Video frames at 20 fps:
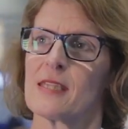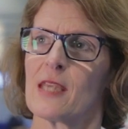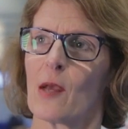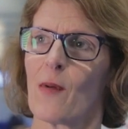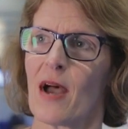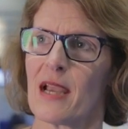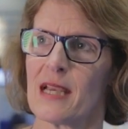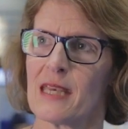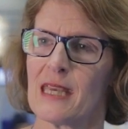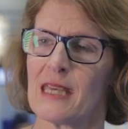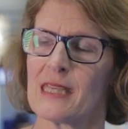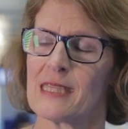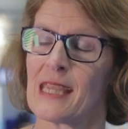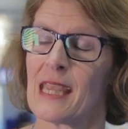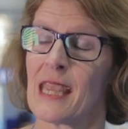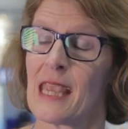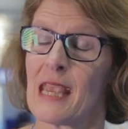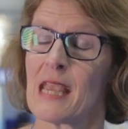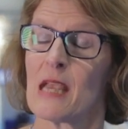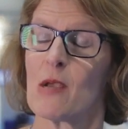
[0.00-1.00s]
So I need
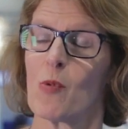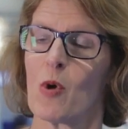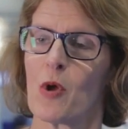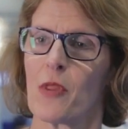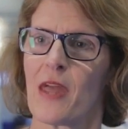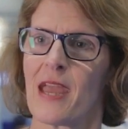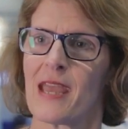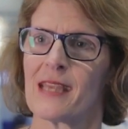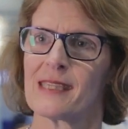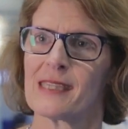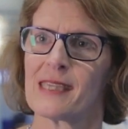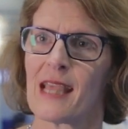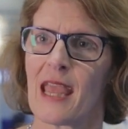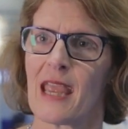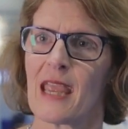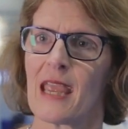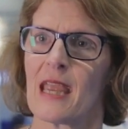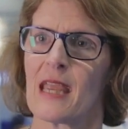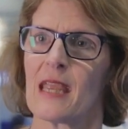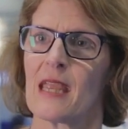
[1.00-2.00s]
to hear what they're
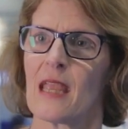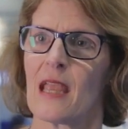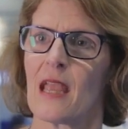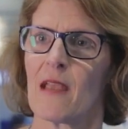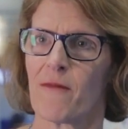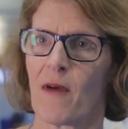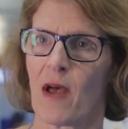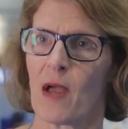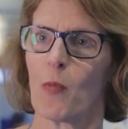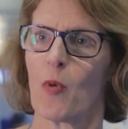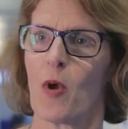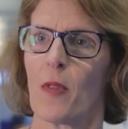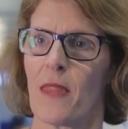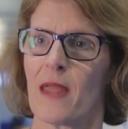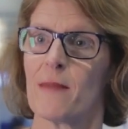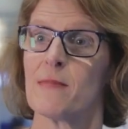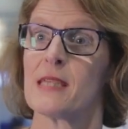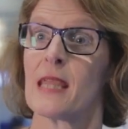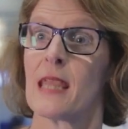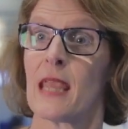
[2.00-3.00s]
saying if I want
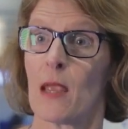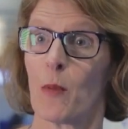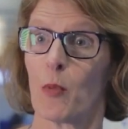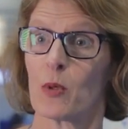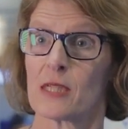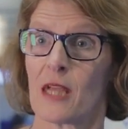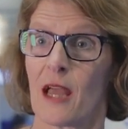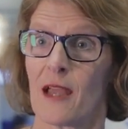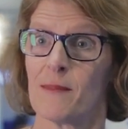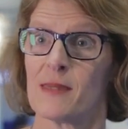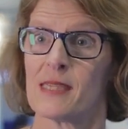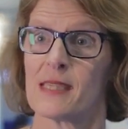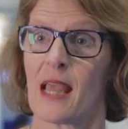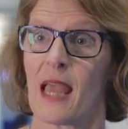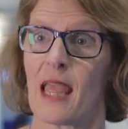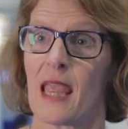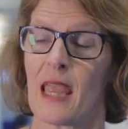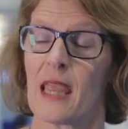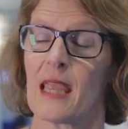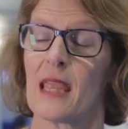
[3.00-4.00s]
them to hear what I'm
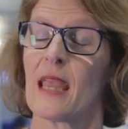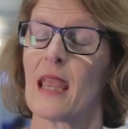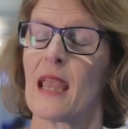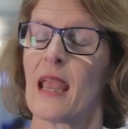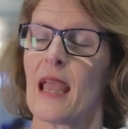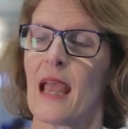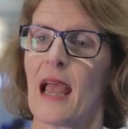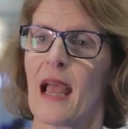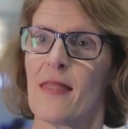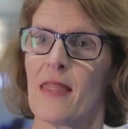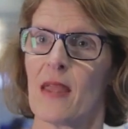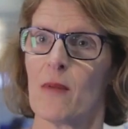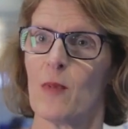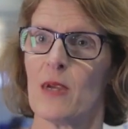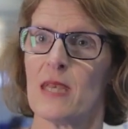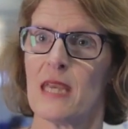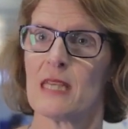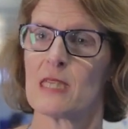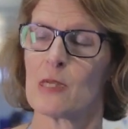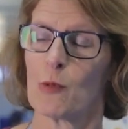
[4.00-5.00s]
saying, and then
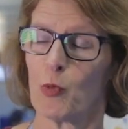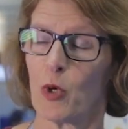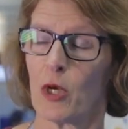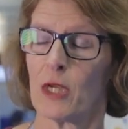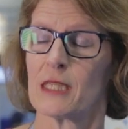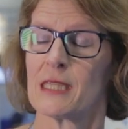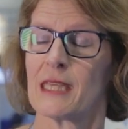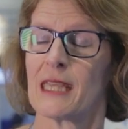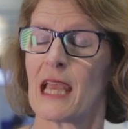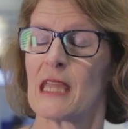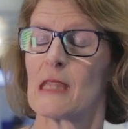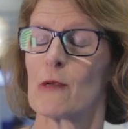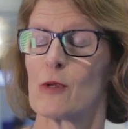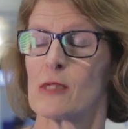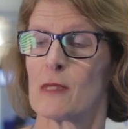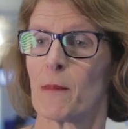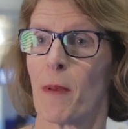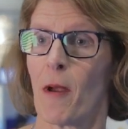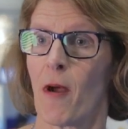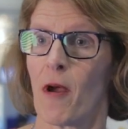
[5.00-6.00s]
we need to work together
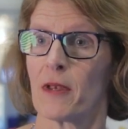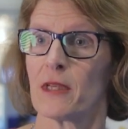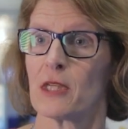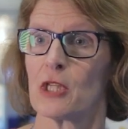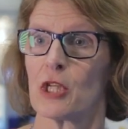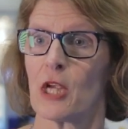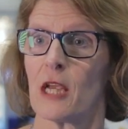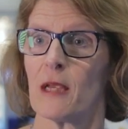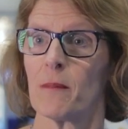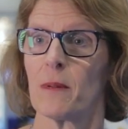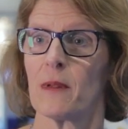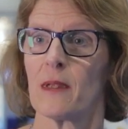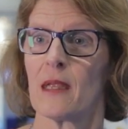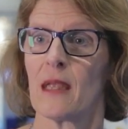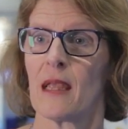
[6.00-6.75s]
as a partnership.